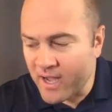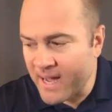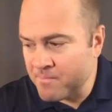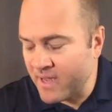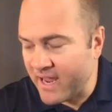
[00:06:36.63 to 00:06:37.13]

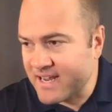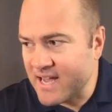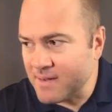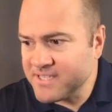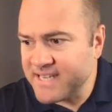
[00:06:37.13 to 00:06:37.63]
um, it
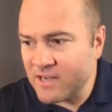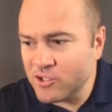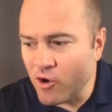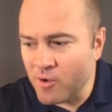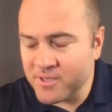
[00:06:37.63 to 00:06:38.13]
comes down
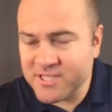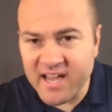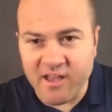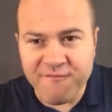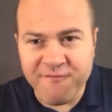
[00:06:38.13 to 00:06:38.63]
to almost
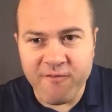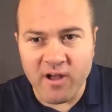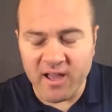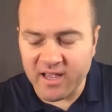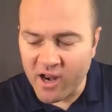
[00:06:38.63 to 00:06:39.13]
like a,
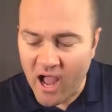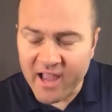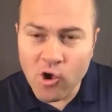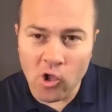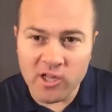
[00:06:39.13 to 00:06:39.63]
uh, I
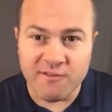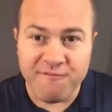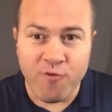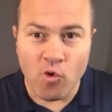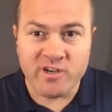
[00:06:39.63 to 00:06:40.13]
call it the
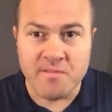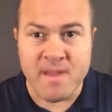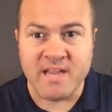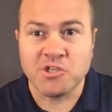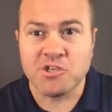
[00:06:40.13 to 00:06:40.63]
four
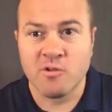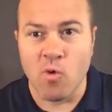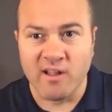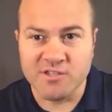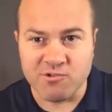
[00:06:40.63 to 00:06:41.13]
dimensional
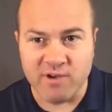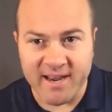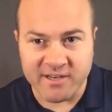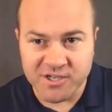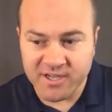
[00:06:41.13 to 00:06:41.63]
wealth
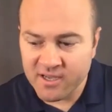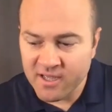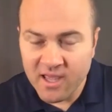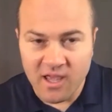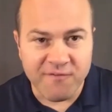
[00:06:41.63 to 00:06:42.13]
strategy,
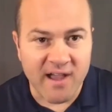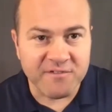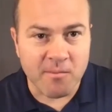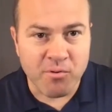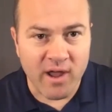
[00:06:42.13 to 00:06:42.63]
if I have
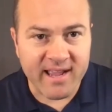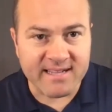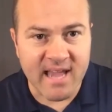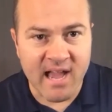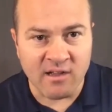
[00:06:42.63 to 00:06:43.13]
to break
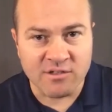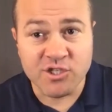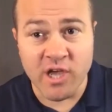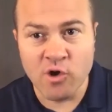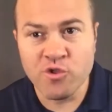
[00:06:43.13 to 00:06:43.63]
it down.
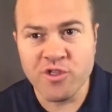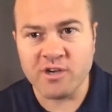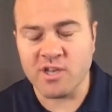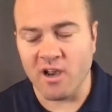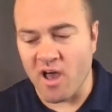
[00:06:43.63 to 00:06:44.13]
So
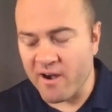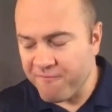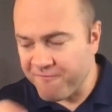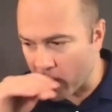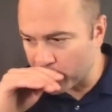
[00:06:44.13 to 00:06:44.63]
there's a lot of
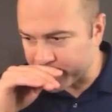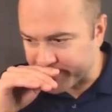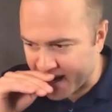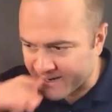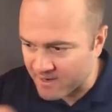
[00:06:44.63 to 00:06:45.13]
folks
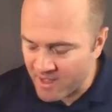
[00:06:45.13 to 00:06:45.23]
that